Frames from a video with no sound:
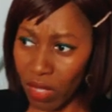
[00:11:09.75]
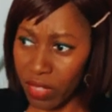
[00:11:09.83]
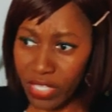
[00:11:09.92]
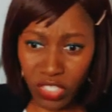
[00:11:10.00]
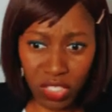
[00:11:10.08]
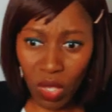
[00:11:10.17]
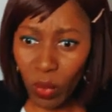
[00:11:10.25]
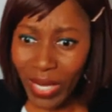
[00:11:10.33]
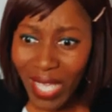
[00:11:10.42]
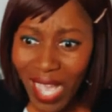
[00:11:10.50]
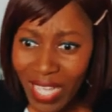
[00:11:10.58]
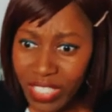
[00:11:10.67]
This is not what I
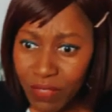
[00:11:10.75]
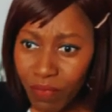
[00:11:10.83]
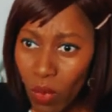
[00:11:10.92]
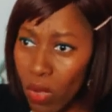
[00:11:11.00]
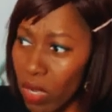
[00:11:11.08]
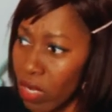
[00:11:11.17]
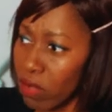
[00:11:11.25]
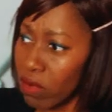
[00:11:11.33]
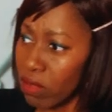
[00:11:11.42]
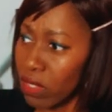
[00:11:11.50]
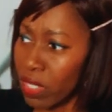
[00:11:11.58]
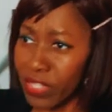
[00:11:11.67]
asked for.
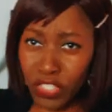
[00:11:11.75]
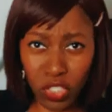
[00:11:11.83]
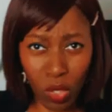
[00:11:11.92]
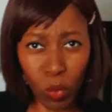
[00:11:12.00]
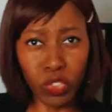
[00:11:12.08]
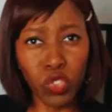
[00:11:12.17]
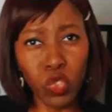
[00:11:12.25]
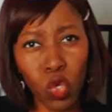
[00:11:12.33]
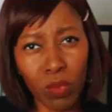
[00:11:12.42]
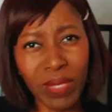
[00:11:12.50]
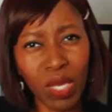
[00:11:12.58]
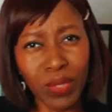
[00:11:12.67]
This is not what you
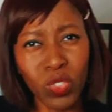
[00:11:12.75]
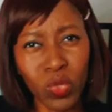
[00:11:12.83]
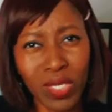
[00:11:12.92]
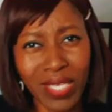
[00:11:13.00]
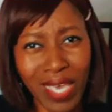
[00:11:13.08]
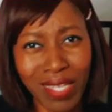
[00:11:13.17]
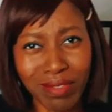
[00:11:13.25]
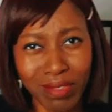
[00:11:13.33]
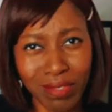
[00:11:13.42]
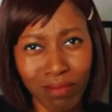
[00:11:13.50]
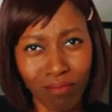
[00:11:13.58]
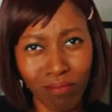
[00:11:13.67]
told me I was going to
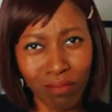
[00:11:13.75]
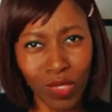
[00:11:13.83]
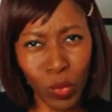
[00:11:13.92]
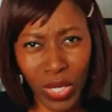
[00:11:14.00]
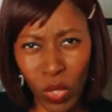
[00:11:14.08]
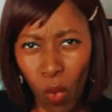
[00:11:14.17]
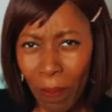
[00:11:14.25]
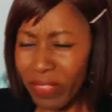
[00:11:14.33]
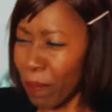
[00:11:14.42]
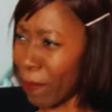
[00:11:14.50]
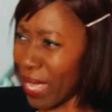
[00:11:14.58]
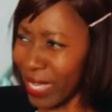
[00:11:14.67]
get. When I opened
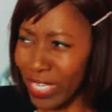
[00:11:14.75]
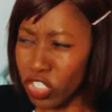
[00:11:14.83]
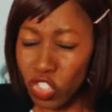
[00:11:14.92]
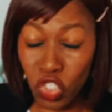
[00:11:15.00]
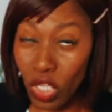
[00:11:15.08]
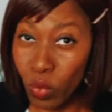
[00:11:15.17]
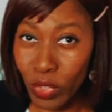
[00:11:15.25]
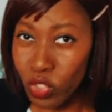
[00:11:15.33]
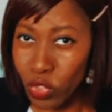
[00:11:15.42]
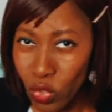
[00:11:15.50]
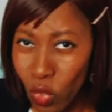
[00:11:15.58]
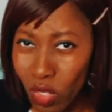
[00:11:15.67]
the package, it's not what
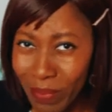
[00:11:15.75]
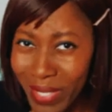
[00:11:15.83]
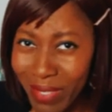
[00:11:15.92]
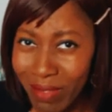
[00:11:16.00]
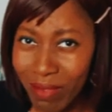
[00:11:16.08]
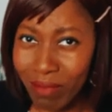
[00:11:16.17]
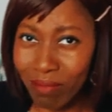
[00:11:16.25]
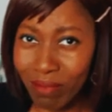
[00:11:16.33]
you told me.